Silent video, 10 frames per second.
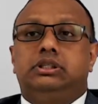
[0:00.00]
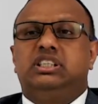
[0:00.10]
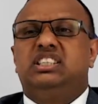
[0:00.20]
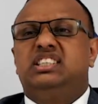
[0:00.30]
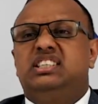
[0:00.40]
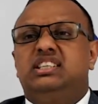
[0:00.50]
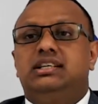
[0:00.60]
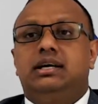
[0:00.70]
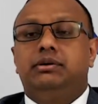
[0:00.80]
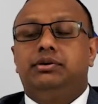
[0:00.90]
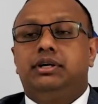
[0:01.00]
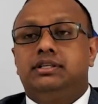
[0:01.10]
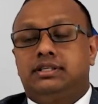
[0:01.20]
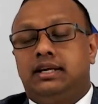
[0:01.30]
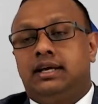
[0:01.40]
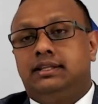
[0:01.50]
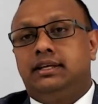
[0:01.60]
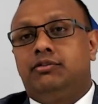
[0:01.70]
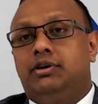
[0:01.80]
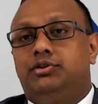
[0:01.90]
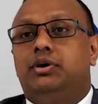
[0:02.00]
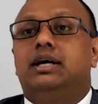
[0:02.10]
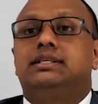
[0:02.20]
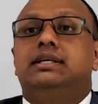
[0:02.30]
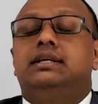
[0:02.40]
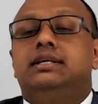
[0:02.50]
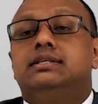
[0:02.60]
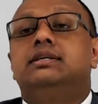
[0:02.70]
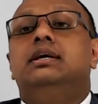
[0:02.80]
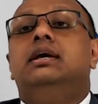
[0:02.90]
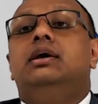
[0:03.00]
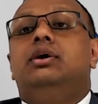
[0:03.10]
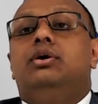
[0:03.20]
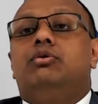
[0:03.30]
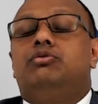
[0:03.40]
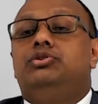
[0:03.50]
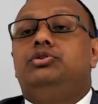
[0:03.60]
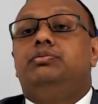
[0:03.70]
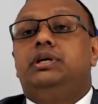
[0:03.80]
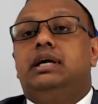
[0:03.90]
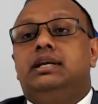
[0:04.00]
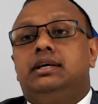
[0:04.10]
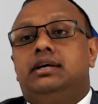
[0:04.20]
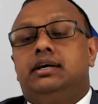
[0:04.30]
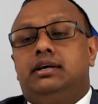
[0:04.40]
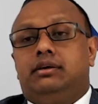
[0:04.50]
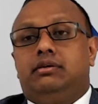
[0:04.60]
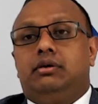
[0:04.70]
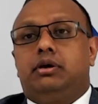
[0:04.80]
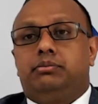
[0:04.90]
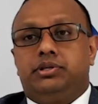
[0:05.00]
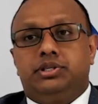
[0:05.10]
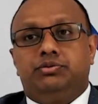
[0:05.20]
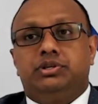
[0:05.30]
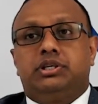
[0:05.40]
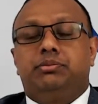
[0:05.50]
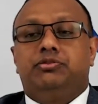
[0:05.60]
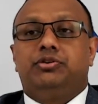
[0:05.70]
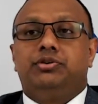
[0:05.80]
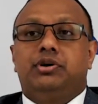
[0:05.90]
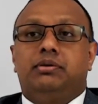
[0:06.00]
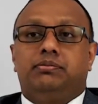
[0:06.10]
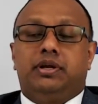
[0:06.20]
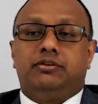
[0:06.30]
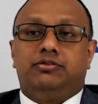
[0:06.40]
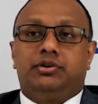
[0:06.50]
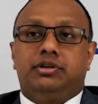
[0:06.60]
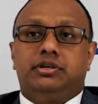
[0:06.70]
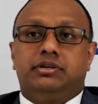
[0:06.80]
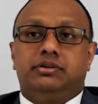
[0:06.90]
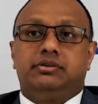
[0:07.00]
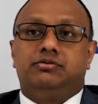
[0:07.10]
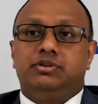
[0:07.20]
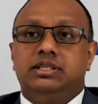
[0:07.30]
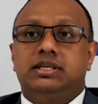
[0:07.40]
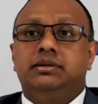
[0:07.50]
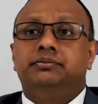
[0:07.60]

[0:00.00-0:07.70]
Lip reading: I don't understand. I think what you're asking is, would you be getting a bridging visa before you are applying for a visa?